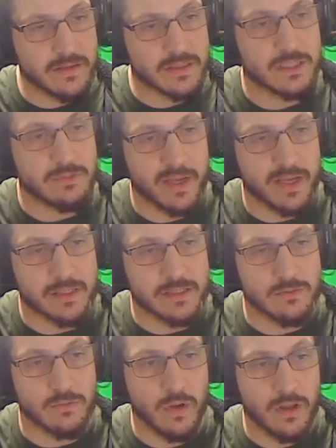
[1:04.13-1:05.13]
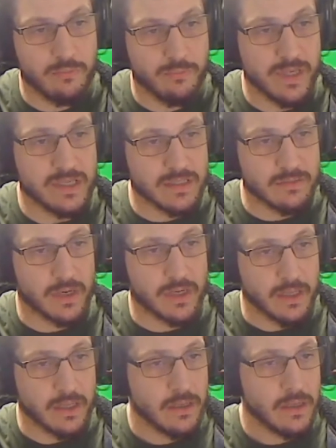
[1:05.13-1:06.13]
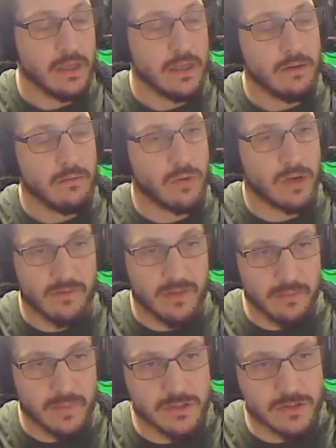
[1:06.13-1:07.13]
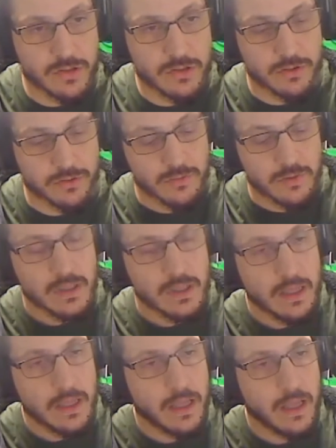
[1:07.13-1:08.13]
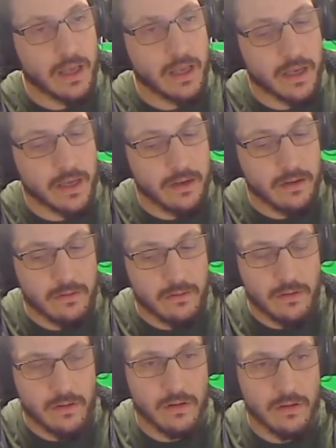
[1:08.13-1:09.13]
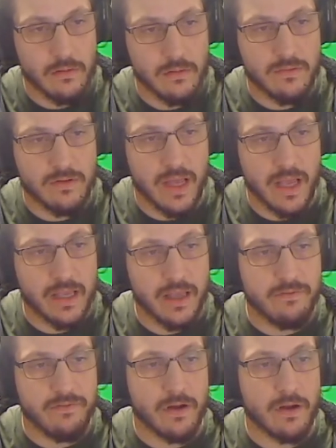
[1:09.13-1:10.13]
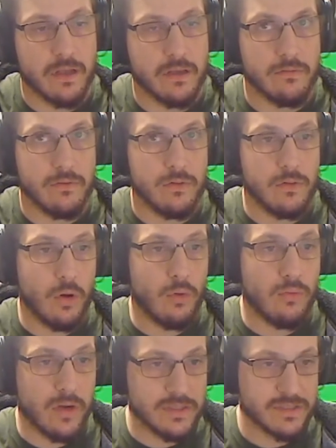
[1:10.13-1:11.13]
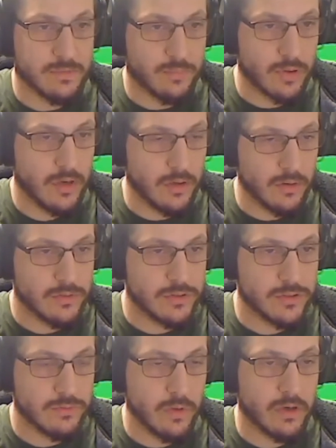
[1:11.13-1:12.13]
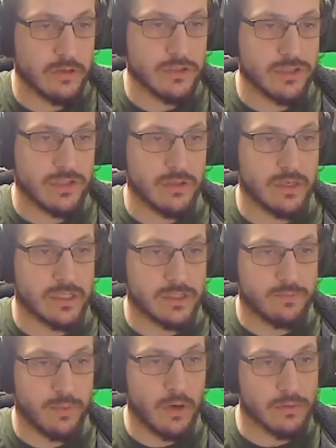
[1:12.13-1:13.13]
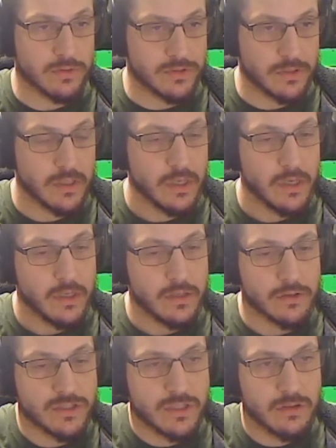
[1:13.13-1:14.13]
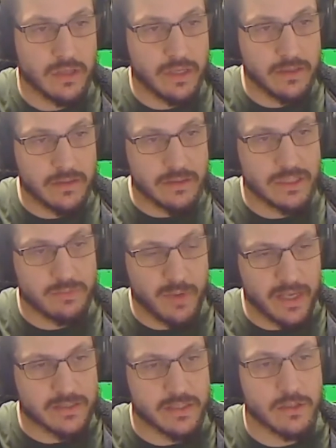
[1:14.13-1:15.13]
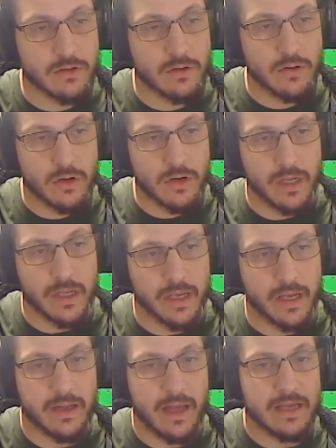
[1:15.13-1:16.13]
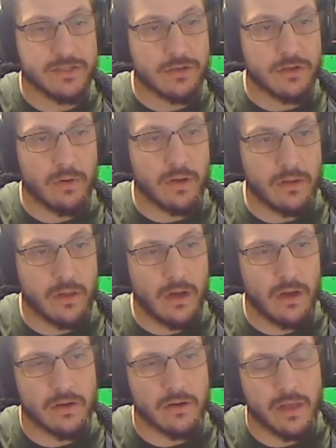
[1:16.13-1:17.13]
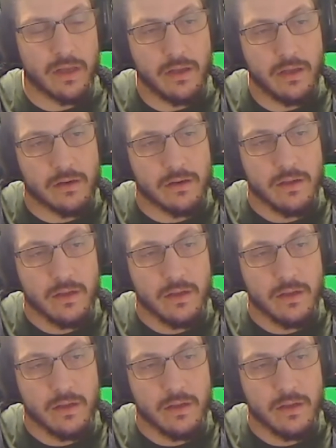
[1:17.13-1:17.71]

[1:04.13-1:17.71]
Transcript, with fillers: this space with pizza money, whatever that means to you, and take a very low risk approach where you're still exposed you're still in this space and you're learning and as you're going along you're like oh,